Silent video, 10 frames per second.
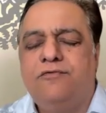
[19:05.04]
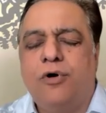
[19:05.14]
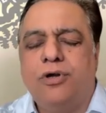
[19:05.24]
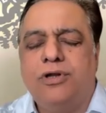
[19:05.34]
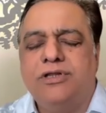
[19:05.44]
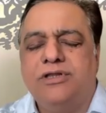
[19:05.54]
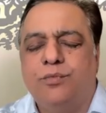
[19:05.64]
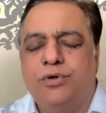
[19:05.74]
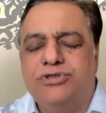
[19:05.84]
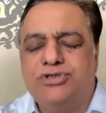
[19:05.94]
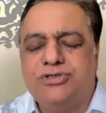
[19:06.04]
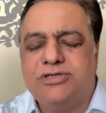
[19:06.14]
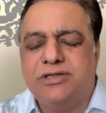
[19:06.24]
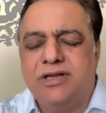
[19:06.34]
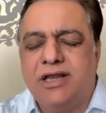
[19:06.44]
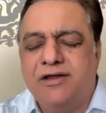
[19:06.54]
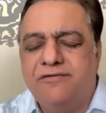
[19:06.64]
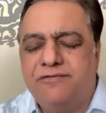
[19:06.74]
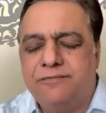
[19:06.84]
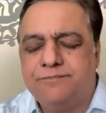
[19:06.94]
following the virtues in the
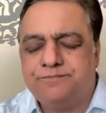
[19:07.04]
life.